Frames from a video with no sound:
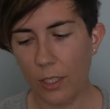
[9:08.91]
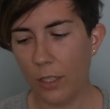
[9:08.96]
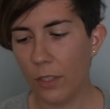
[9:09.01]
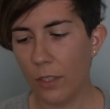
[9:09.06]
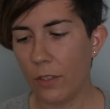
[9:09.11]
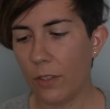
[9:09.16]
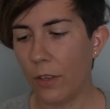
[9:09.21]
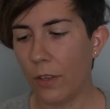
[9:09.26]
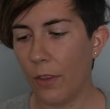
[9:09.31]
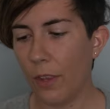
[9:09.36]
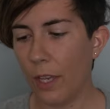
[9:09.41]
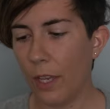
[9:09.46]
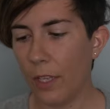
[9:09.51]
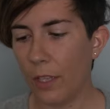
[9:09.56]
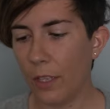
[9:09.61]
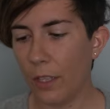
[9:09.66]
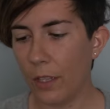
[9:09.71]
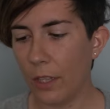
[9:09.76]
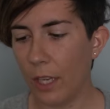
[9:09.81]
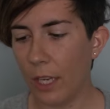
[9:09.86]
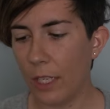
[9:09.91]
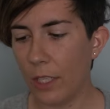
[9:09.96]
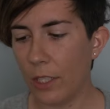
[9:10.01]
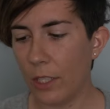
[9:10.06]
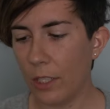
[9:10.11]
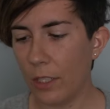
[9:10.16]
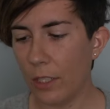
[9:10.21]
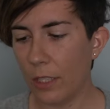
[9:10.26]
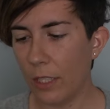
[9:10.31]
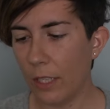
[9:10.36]
So they
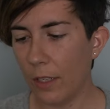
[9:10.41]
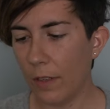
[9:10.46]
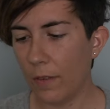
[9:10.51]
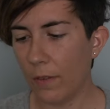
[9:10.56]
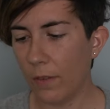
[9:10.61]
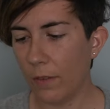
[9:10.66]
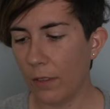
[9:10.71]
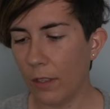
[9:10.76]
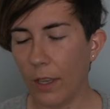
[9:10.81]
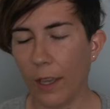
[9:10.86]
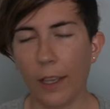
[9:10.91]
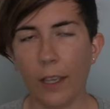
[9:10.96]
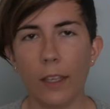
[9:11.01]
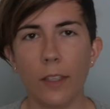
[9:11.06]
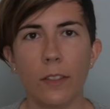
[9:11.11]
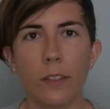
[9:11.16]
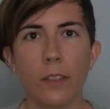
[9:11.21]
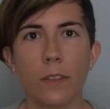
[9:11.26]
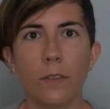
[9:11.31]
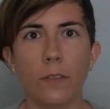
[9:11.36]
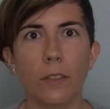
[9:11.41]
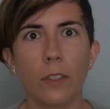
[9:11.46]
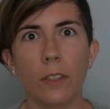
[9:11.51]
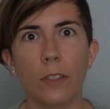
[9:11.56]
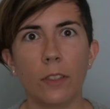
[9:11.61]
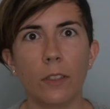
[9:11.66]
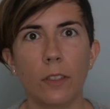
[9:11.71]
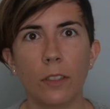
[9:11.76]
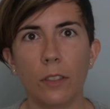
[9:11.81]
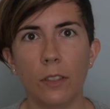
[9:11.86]
just, I guess,
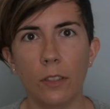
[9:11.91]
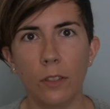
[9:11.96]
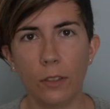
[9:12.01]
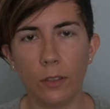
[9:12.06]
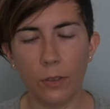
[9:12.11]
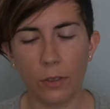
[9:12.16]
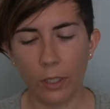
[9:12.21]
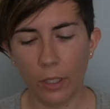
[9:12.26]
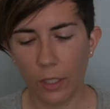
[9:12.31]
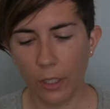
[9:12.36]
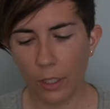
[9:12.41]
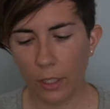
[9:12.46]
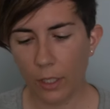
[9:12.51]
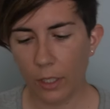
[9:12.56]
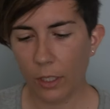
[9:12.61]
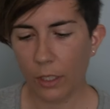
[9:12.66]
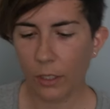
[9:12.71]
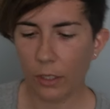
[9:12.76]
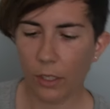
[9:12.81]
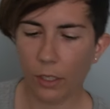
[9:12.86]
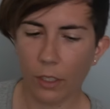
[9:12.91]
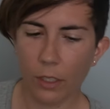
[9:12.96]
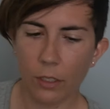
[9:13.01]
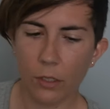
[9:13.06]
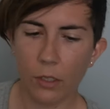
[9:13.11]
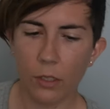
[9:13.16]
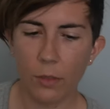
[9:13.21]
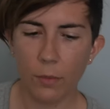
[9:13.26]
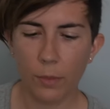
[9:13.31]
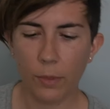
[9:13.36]
invented a new doggy
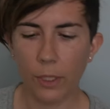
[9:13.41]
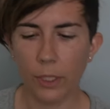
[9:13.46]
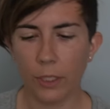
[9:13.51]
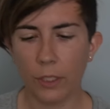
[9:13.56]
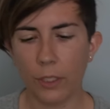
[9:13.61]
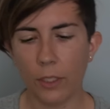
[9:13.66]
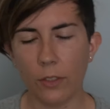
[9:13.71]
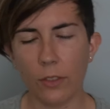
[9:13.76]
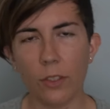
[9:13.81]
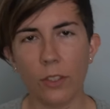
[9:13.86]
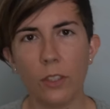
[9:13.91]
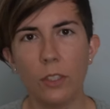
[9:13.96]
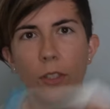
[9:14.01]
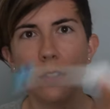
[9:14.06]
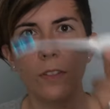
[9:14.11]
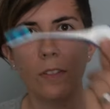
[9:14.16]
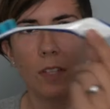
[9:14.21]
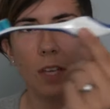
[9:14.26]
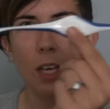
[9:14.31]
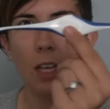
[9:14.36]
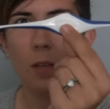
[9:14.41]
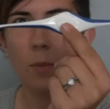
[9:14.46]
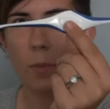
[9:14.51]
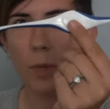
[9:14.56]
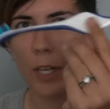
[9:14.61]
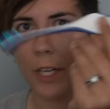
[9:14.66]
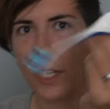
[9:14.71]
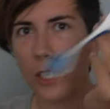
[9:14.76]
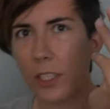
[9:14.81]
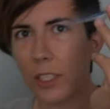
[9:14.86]
toothbrush. So it's a two-sided
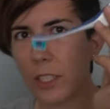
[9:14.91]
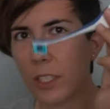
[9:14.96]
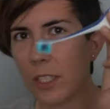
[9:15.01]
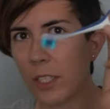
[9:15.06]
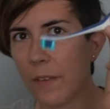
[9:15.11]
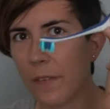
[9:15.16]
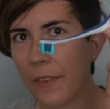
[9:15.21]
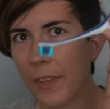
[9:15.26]
brush,